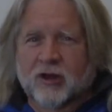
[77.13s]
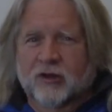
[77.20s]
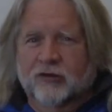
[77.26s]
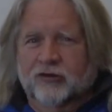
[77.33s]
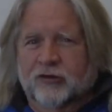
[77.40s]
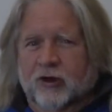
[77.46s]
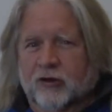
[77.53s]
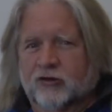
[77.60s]

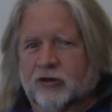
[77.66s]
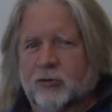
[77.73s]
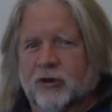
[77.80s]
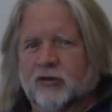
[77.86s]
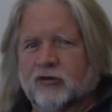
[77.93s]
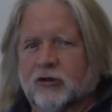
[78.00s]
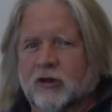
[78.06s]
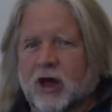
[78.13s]
So she
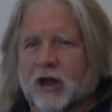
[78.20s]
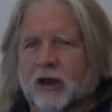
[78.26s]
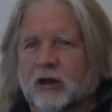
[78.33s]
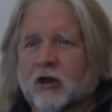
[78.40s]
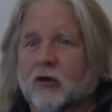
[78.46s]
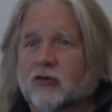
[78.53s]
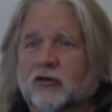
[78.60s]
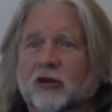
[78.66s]
brings a lot of
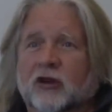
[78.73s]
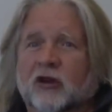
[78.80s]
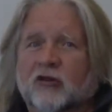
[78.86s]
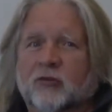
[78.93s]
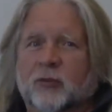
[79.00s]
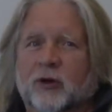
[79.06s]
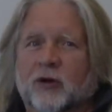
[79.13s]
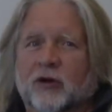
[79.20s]
coaching
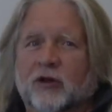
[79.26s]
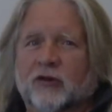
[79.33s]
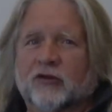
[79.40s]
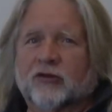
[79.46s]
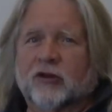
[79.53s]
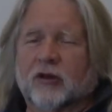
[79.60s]
experience,